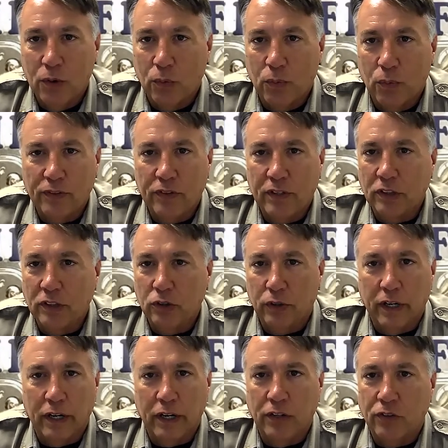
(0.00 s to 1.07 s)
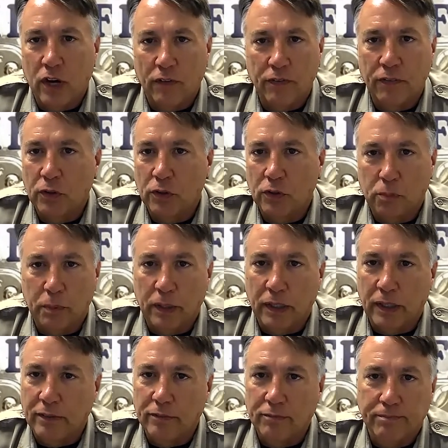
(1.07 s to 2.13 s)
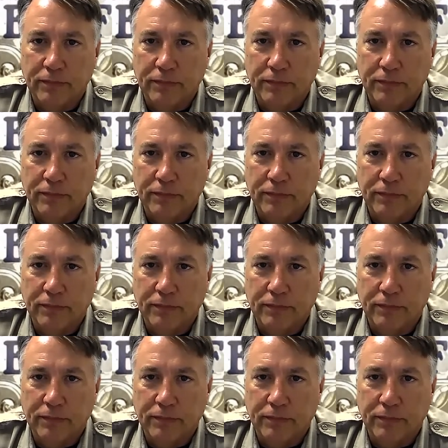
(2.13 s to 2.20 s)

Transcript: residential areas, off of your speed.